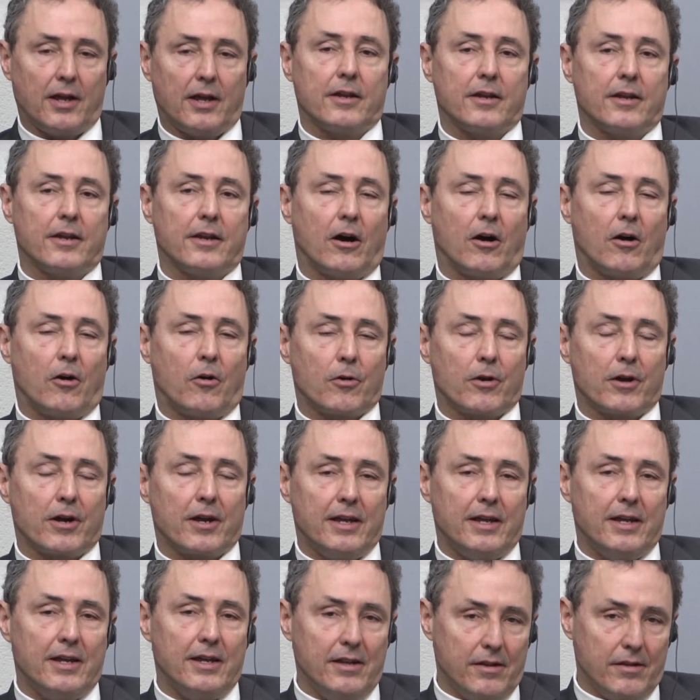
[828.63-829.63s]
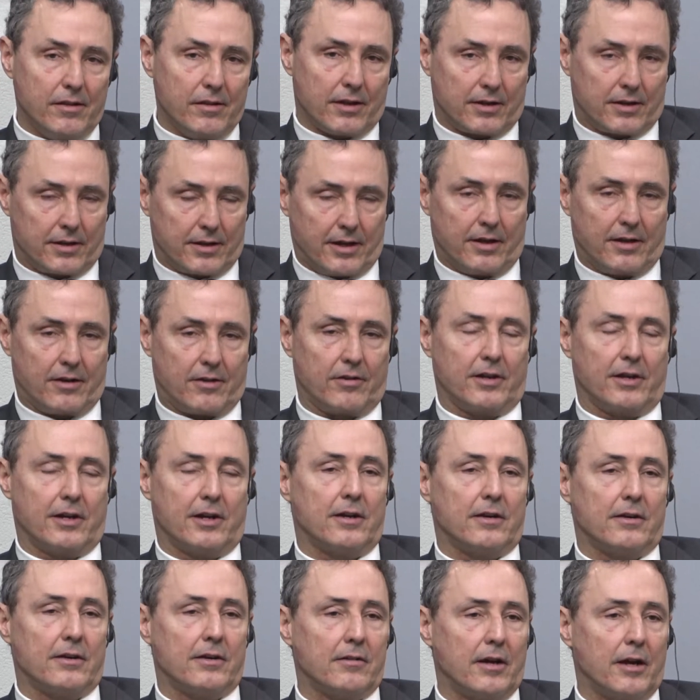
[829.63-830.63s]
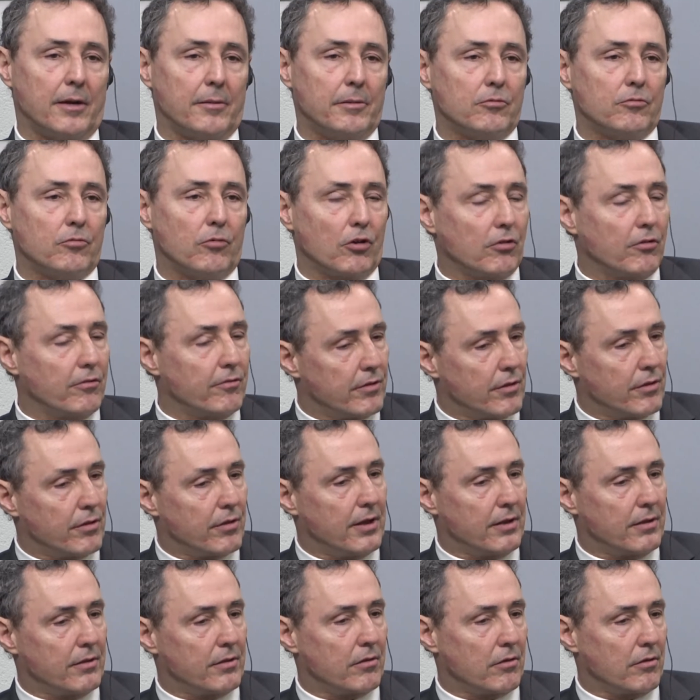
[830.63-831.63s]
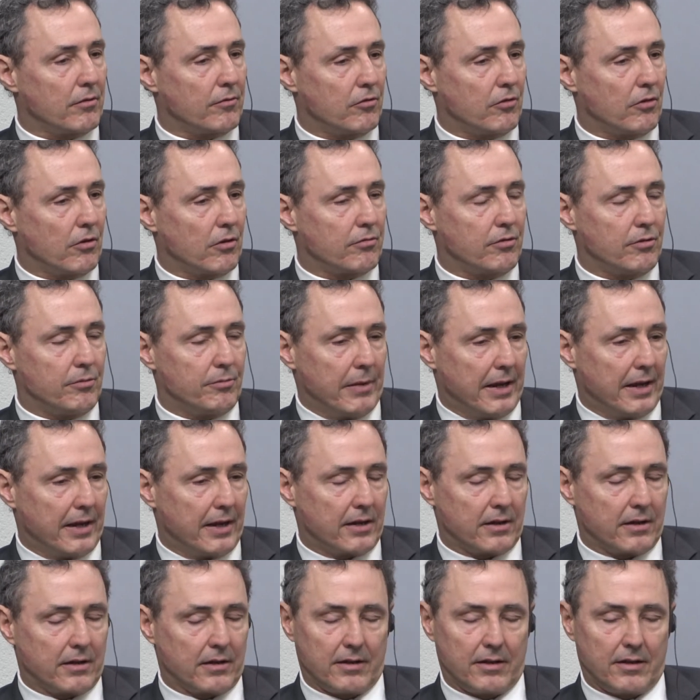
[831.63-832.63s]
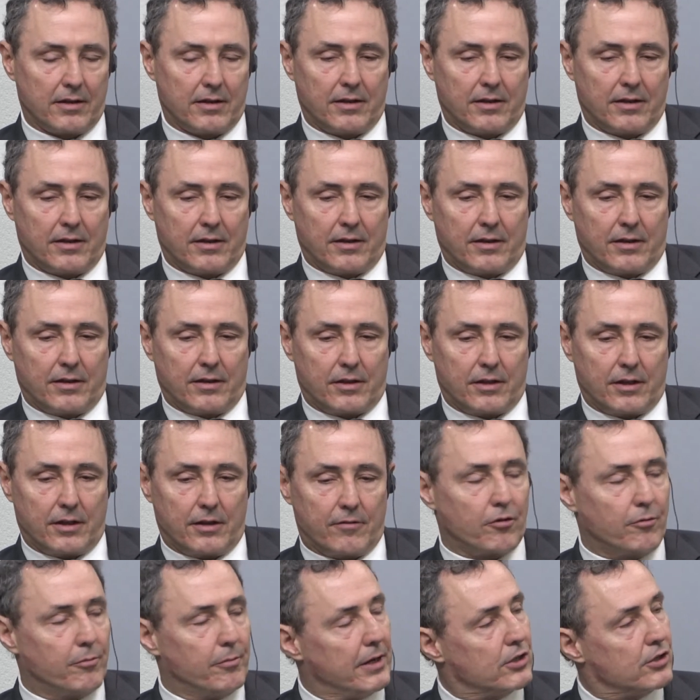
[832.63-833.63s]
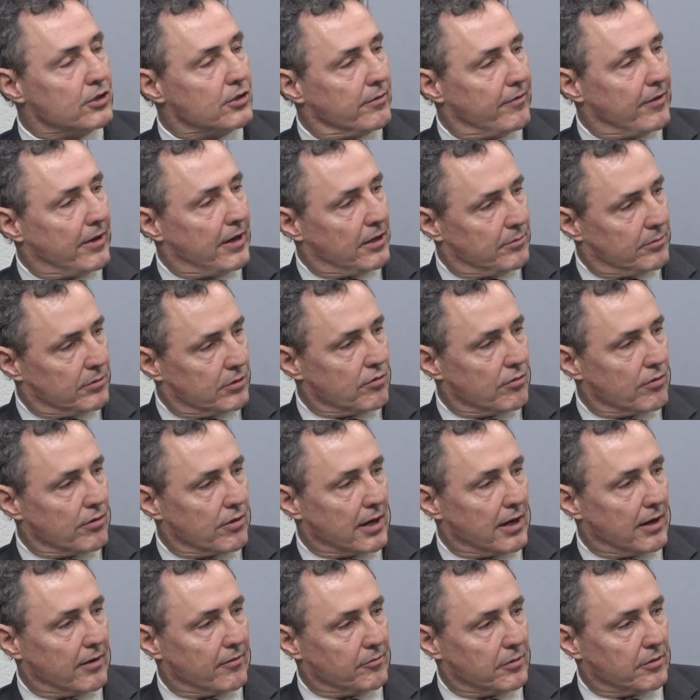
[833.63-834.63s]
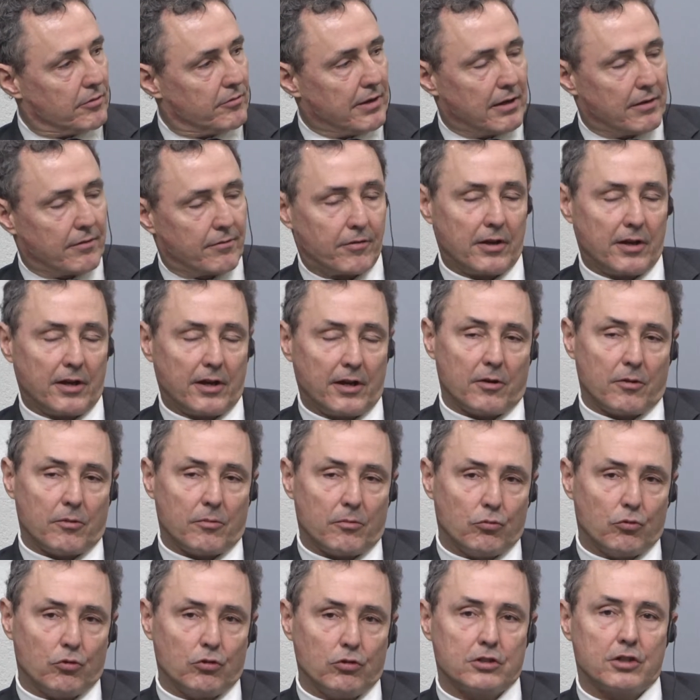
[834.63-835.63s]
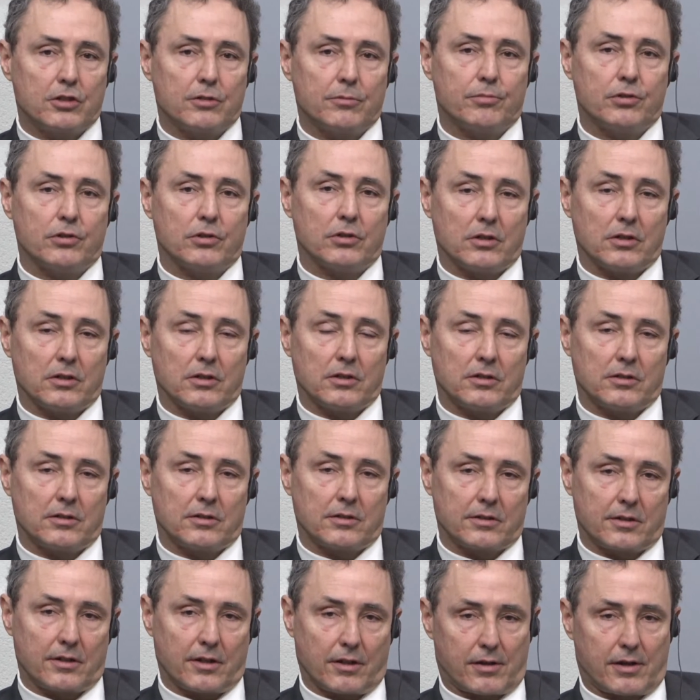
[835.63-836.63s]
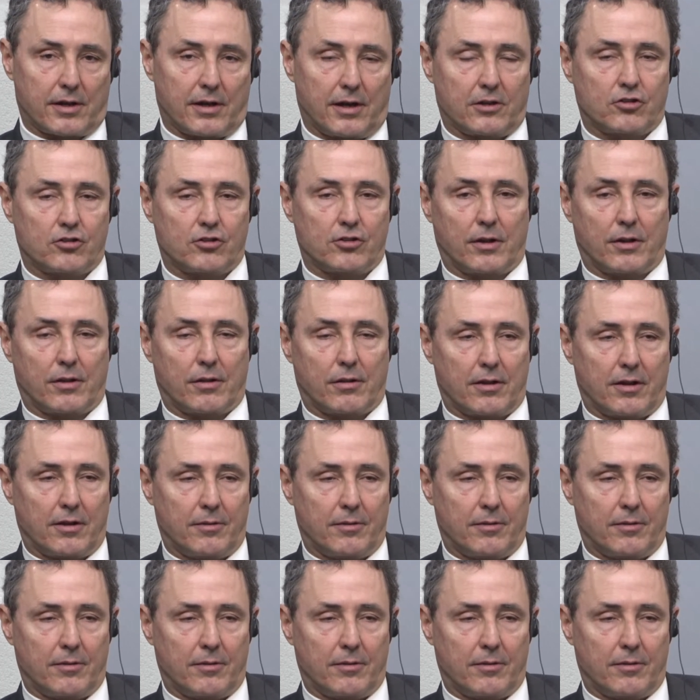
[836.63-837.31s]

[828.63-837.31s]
Now, in that area, I mean, one of the things is, of course, we make the information available to the government. We have multiple discussions.